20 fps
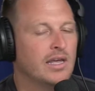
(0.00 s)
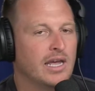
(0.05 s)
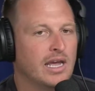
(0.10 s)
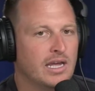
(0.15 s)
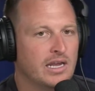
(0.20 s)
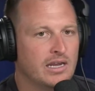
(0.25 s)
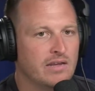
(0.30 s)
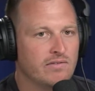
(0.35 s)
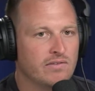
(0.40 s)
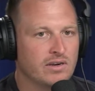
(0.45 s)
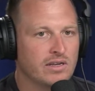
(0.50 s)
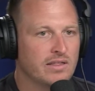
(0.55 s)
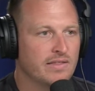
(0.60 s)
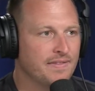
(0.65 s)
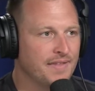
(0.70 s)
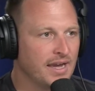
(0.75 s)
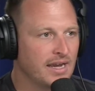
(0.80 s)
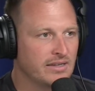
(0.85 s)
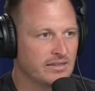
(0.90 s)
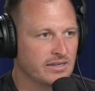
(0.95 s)
And even in
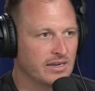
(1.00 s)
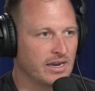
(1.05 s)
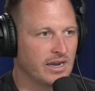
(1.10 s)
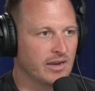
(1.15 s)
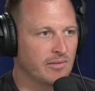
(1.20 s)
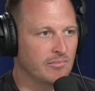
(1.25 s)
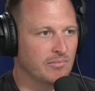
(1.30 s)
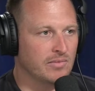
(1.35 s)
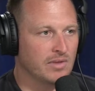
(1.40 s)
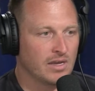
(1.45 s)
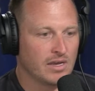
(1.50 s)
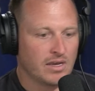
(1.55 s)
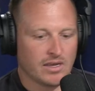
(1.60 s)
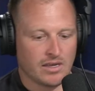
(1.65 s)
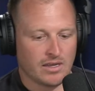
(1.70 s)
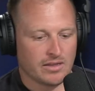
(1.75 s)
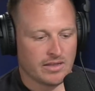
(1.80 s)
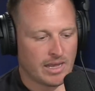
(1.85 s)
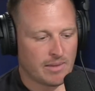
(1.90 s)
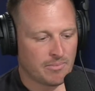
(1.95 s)
that time,
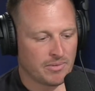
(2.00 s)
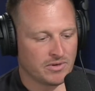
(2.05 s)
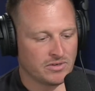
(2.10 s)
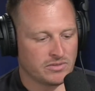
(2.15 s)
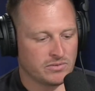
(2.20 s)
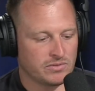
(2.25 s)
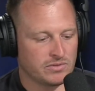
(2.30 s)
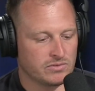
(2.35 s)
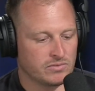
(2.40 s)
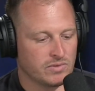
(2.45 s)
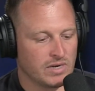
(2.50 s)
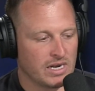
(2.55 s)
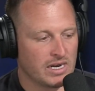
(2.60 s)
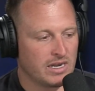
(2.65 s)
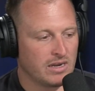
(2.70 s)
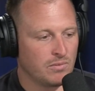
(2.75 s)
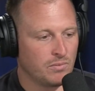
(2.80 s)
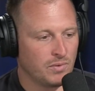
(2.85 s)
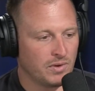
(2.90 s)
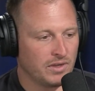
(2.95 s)
that person was
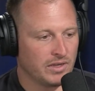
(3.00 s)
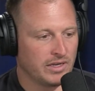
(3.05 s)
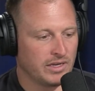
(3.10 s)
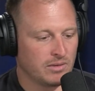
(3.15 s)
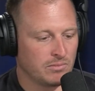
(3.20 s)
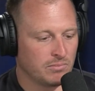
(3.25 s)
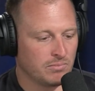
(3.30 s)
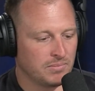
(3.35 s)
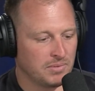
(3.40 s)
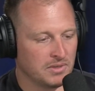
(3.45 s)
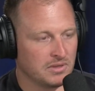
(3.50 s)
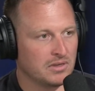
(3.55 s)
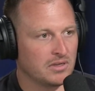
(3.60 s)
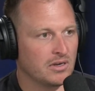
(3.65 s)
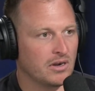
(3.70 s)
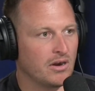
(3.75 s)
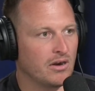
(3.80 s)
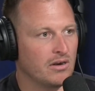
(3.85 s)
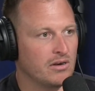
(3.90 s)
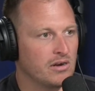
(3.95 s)
ready, willing, put the
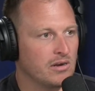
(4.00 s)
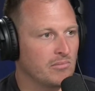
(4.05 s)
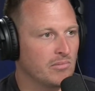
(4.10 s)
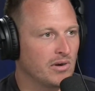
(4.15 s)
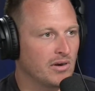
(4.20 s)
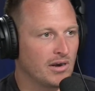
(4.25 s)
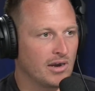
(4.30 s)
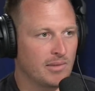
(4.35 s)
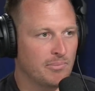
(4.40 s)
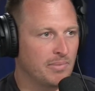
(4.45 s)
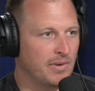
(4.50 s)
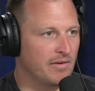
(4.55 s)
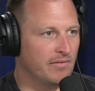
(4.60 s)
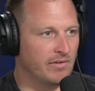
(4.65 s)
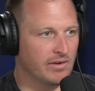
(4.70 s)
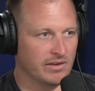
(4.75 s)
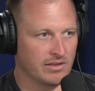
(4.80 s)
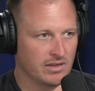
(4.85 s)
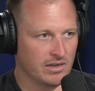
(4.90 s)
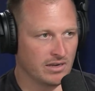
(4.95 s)
card number up,
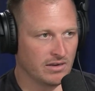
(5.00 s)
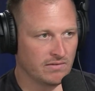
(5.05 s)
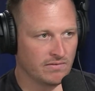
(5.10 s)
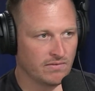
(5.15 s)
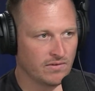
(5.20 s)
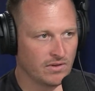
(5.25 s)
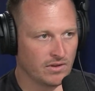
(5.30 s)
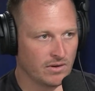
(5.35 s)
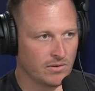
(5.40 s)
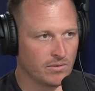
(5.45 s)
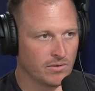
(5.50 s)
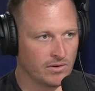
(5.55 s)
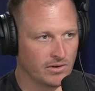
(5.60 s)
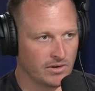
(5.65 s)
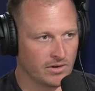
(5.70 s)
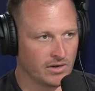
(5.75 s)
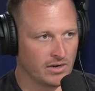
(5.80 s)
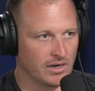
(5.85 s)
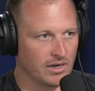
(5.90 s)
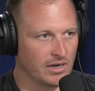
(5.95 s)
everything for the
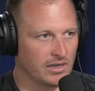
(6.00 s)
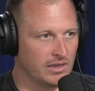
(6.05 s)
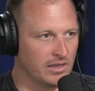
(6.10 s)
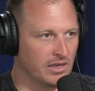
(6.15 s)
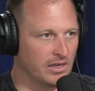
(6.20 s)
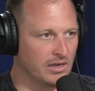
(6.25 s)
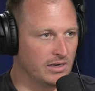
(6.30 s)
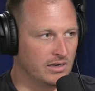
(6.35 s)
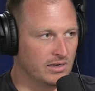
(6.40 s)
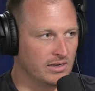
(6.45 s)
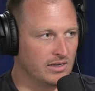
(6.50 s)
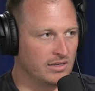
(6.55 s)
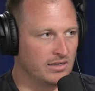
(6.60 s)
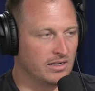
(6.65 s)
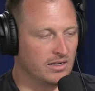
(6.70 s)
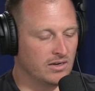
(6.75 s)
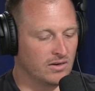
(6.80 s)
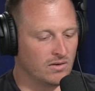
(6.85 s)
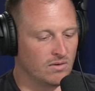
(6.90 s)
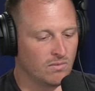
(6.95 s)
order, and then
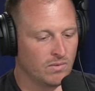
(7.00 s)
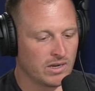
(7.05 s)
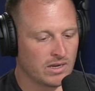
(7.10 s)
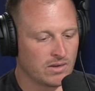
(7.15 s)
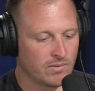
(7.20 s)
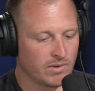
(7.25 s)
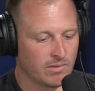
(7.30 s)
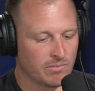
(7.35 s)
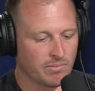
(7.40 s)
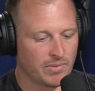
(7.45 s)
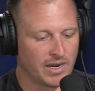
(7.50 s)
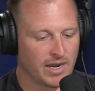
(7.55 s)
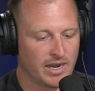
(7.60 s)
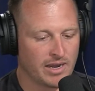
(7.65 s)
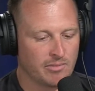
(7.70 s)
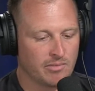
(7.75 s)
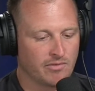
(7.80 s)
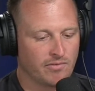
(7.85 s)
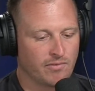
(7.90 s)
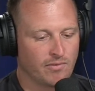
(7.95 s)
you know a week went by
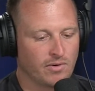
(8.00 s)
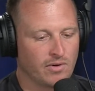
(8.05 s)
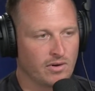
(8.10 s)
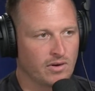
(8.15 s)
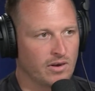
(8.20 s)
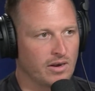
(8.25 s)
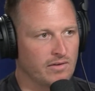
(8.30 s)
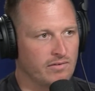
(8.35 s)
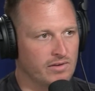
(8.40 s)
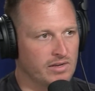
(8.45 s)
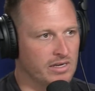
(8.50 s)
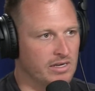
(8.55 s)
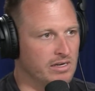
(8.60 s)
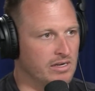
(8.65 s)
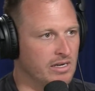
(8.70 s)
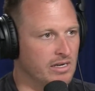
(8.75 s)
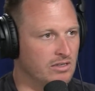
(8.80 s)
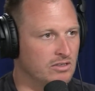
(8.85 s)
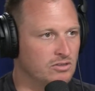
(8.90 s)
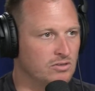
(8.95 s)
before everything could
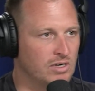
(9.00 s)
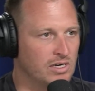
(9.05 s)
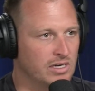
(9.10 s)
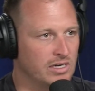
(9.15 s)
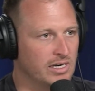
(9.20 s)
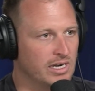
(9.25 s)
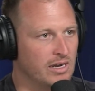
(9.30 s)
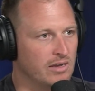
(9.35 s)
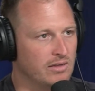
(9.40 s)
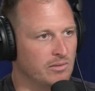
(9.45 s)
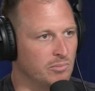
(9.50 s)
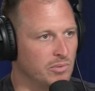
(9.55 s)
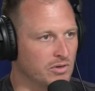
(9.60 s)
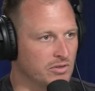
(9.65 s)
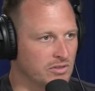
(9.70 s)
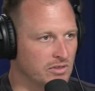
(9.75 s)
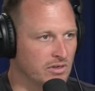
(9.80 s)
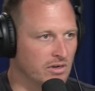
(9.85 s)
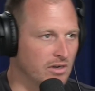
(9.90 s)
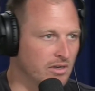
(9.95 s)
get straightened out, and the
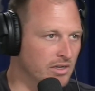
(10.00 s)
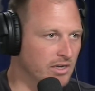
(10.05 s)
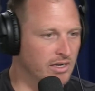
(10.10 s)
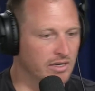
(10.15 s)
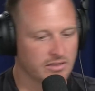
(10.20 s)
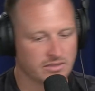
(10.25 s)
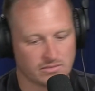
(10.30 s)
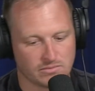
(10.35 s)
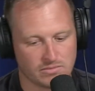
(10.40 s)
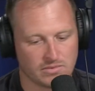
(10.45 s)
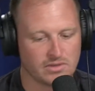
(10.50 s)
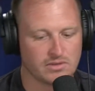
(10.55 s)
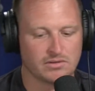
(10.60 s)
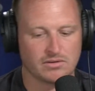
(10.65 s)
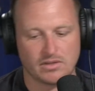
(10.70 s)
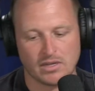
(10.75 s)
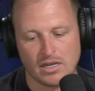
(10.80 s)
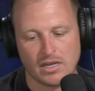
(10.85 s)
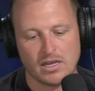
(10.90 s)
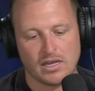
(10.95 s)
person called us, and blah, blah.
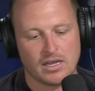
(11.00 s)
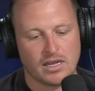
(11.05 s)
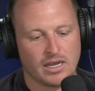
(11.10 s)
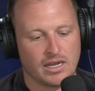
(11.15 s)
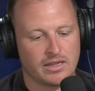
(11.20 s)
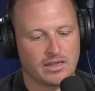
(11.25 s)
and